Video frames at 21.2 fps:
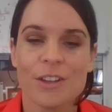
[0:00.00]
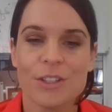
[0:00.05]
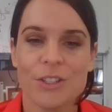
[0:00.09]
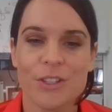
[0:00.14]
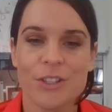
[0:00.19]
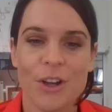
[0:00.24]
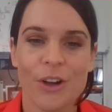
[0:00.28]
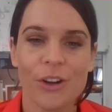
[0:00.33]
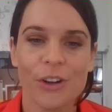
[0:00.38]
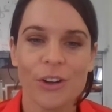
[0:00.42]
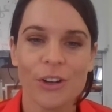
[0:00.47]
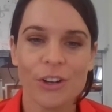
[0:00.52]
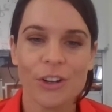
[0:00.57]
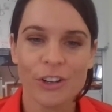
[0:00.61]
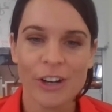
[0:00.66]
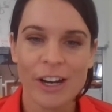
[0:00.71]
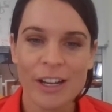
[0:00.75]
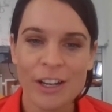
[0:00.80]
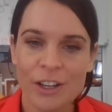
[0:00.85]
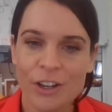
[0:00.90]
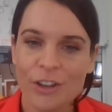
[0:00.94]
So,
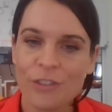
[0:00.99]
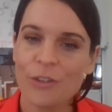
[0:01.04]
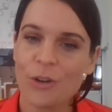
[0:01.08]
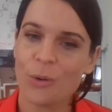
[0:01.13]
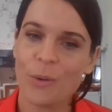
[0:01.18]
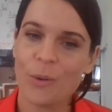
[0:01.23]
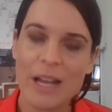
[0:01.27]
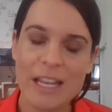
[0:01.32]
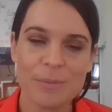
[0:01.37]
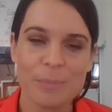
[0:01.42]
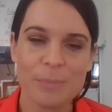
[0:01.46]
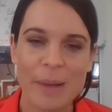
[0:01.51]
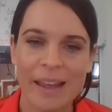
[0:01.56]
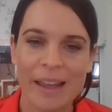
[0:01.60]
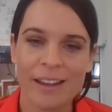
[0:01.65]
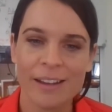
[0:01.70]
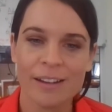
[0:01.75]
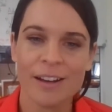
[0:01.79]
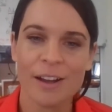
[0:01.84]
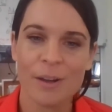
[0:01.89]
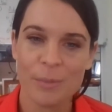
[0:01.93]
Karina, you've always
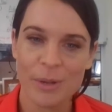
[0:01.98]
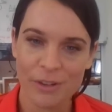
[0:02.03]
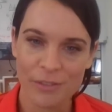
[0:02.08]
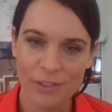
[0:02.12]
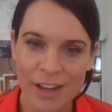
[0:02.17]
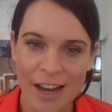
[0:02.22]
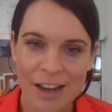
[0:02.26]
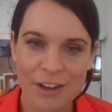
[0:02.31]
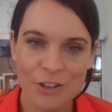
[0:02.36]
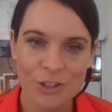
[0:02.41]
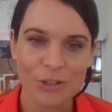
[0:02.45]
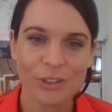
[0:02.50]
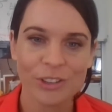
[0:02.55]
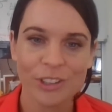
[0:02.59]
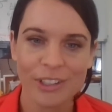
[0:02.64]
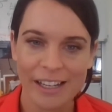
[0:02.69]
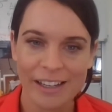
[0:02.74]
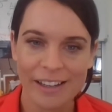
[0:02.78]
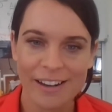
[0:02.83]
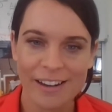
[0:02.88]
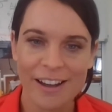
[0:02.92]
been a bit of a natural
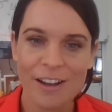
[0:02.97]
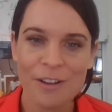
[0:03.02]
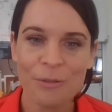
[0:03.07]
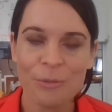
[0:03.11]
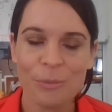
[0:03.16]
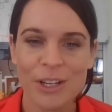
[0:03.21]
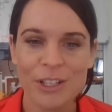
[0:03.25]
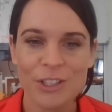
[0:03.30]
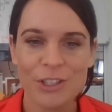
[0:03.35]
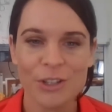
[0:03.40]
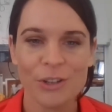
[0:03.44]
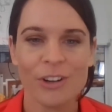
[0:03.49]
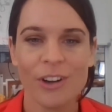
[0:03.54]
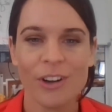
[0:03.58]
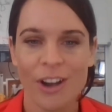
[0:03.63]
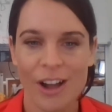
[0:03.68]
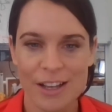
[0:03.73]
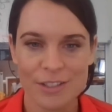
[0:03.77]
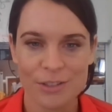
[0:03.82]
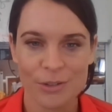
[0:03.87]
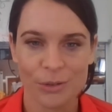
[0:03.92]
leader. When you were in
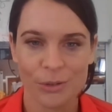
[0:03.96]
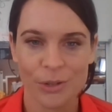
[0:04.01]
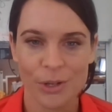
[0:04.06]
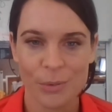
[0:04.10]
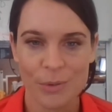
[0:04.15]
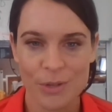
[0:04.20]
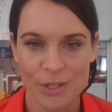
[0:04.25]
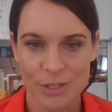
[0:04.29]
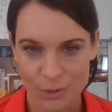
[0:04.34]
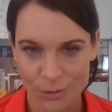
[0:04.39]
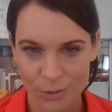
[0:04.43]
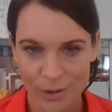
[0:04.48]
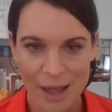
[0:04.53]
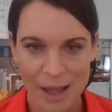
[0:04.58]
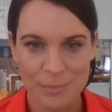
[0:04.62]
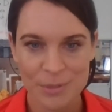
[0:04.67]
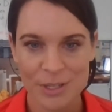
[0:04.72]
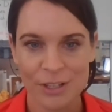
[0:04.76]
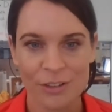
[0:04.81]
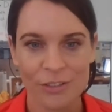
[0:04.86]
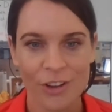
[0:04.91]
high school, you were the school
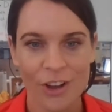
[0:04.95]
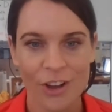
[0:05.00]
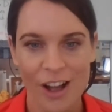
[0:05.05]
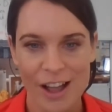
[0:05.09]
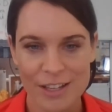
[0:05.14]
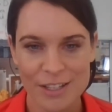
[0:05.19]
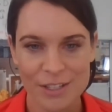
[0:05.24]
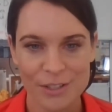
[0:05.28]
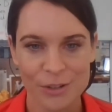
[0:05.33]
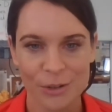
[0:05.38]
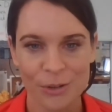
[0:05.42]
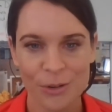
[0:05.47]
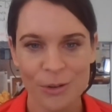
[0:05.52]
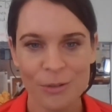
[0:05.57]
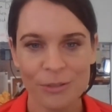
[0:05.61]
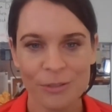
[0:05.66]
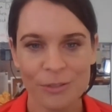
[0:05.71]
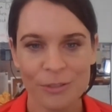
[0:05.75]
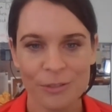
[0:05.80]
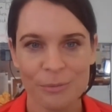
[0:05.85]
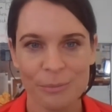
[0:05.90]
captain of your high school,
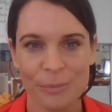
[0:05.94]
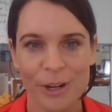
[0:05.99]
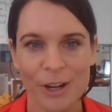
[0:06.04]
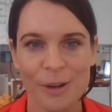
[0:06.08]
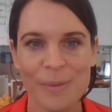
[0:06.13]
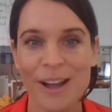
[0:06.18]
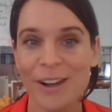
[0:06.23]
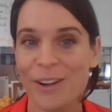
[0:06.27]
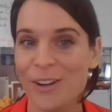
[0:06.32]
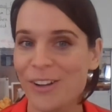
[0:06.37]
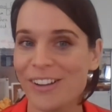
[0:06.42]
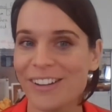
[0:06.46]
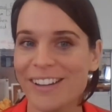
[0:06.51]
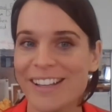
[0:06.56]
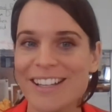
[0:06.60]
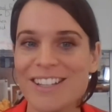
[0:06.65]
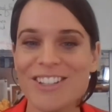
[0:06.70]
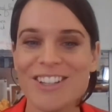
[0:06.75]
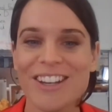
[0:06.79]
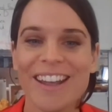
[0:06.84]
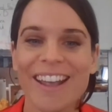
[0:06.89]
Marymount
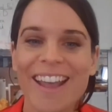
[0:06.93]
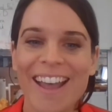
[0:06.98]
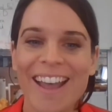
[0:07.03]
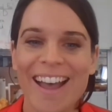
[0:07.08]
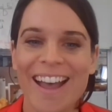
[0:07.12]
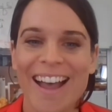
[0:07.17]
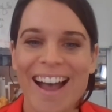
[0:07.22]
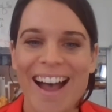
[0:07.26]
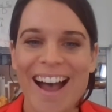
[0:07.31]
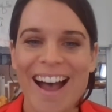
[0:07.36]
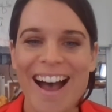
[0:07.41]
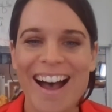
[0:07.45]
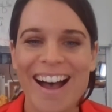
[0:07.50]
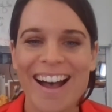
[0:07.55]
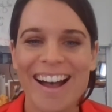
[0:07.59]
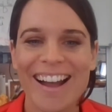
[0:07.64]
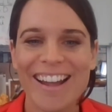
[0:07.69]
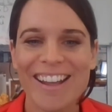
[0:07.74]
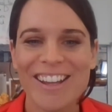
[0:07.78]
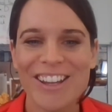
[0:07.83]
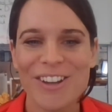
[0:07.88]
College.
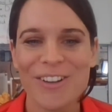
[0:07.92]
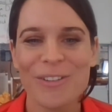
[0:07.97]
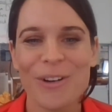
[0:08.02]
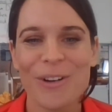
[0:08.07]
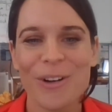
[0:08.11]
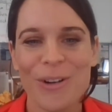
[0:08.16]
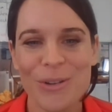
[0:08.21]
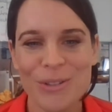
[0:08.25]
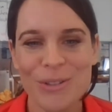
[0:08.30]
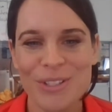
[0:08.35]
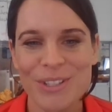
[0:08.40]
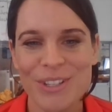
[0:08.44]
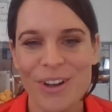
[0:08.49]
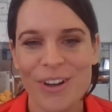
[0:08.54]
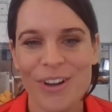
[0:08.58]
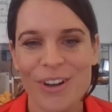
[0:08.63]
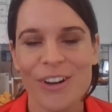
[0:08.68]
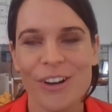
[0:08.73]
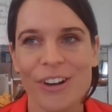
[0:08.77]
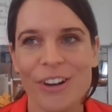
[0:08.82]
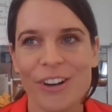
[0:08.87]
You were also
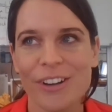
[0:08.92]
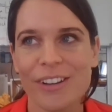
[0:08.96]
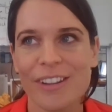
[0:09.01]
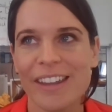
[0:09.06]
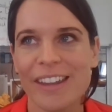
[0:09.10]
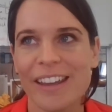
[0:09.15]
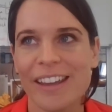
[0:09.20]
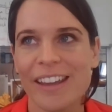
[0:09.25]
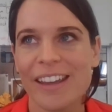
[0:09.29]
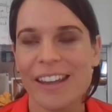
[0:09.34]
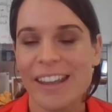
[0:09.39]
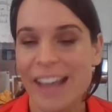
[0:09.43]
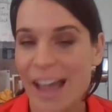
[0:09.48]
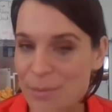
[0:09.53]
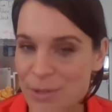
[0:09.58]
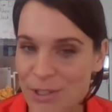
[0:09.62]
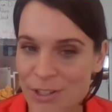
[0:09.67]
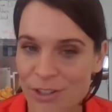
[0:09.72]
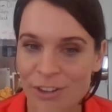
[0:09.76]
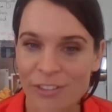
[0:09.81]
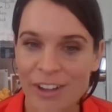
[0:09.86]
the
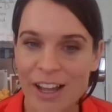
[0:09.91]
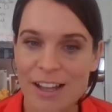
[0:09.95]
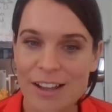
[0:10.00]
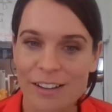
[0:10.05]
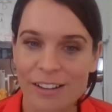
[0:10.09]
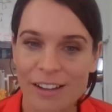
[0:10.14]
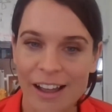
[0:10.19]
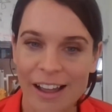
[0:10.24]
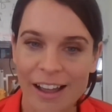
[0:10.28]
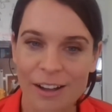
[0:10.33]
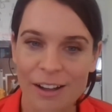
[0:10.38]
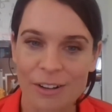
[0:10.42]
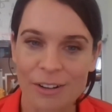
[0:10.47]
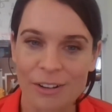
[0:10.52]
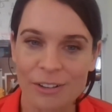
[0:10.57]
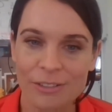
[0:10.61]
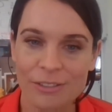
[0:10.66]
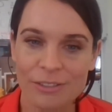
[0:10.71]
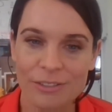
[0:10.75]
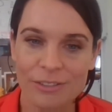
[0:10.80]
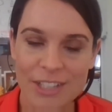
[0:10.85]
captain of
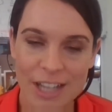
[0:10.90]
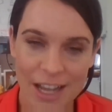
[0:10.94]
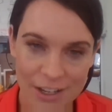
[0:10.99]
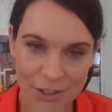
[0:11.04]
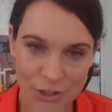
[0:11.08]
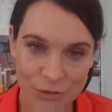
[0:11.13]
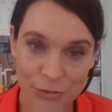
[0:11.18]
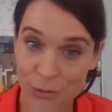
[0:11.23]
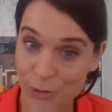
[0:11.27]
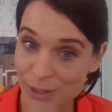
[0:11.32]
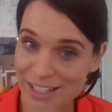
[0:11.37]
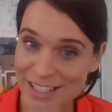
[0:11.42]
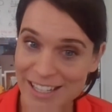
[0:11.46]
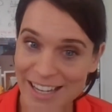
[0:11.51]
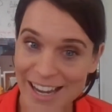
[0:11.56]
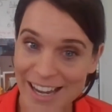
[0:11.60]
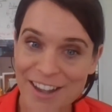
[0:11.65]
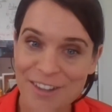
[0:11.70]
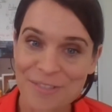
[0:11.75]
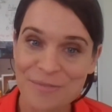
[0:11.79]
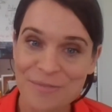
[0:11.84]
our touch footy
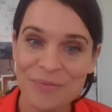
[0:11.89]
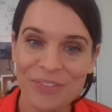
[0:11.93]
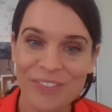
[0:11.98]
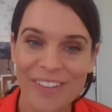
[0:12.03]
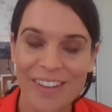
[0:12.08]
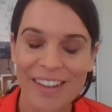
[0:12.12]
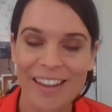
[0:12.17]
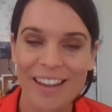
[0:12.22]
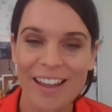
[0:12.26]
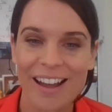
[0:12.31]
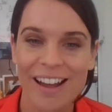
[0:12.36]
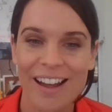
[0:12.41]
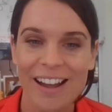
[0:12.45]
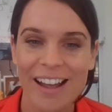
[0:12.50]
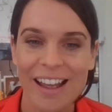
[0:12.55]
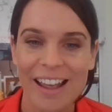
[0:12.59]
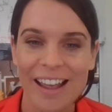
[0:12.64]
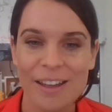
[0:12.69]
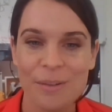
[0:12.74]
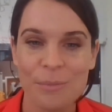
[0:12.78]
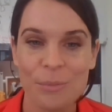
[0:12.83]
team,
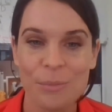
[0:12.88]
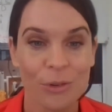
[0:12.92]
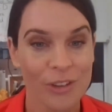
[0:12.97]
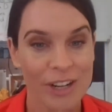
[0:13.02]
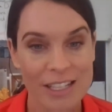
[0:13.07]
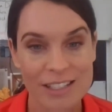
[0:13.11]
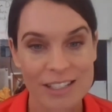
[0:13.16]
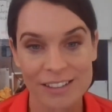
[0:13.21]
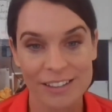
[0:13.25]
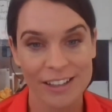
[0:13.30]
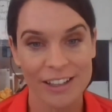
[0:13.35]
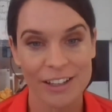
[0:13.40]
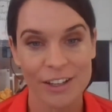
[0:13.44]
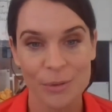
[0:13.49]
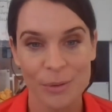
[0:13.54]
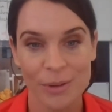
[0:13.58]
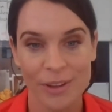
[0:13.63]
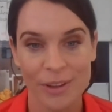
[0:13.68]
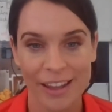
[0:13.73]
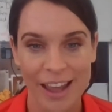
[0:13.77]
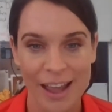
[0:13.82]
and more recently, you
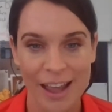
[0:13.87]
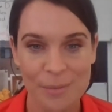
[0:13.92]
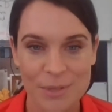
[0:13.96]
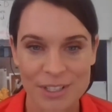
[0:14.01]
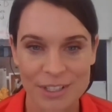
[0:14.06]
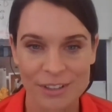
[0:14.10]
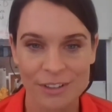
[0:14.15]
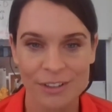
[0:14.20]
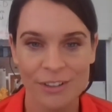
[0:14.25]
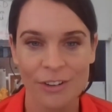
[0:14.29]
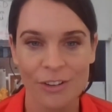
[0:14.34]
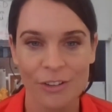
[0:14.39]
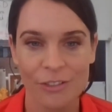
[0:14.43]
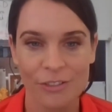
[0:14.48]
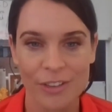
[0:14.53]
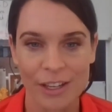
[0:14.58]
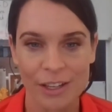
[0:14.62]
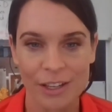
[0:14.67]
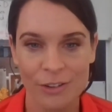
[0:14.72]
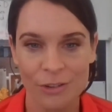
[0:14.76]
were the captain of the